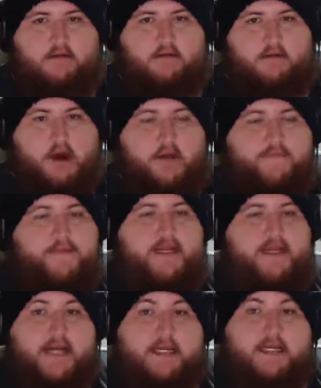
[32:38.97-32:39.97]
Hopefully
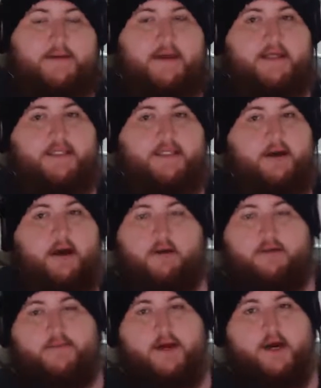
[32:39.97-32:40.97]
it does come out this year. I
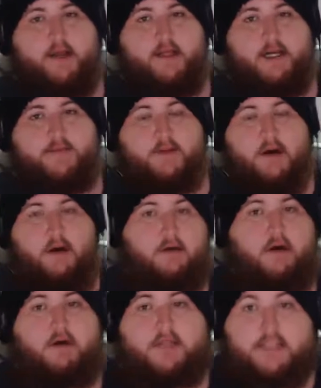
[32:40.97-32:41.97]
hold my heart it does. But
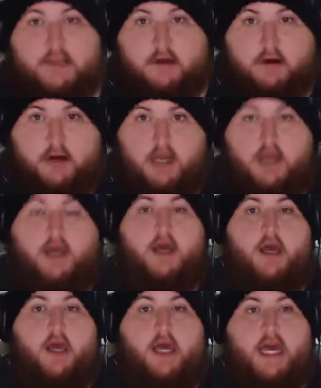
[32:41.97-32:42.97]
honest to God,
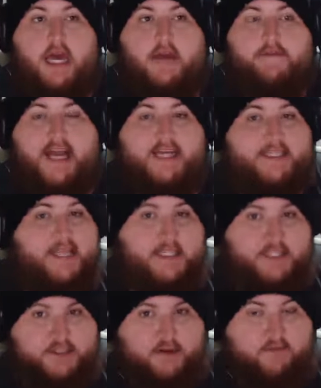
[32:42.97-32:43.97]
if they say
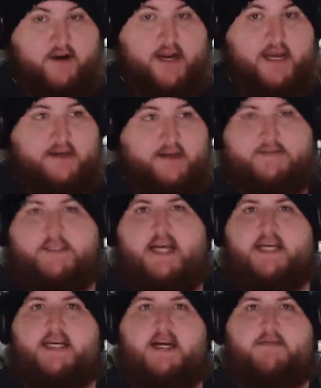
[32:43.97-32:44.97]
it's not ready, if,
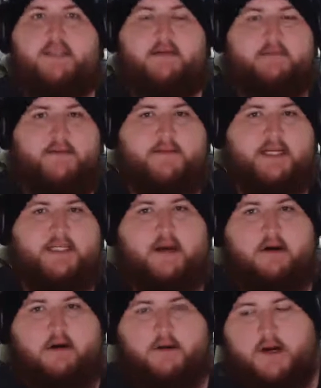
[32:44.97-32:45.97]
say, come September, they say,
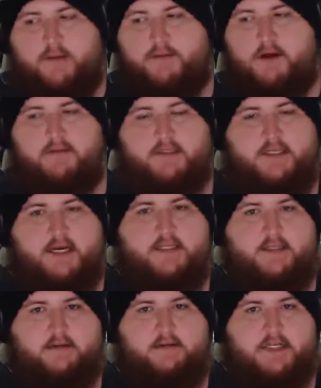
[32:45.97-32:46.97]
Pokemon Stars
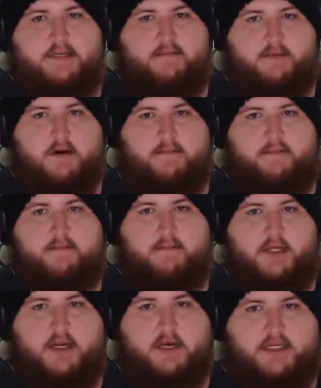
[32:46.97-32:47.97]
still needs some time,
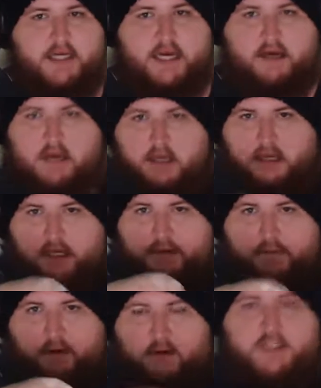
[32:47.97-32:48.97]
to get
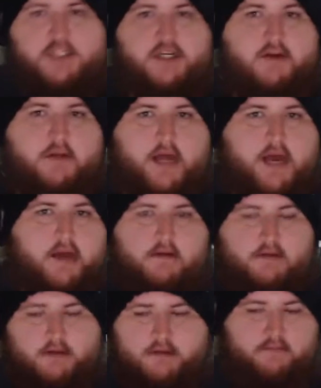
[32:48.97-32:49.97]
polished and all that.
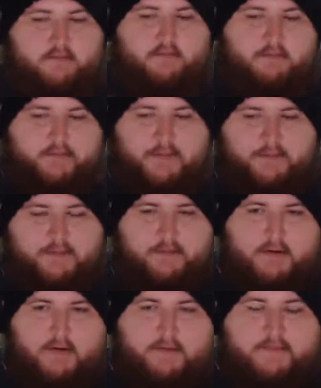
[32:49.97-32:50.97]
Well, I
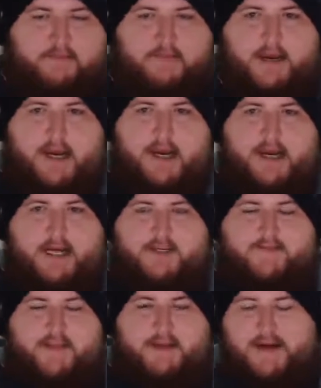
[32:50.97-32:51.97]
probably could have better hand
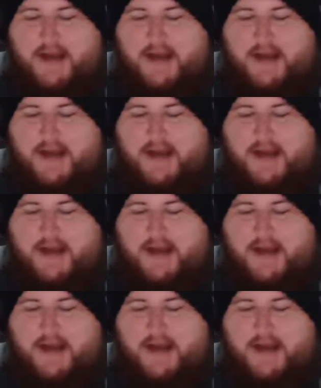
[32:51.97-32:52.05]
action for that one.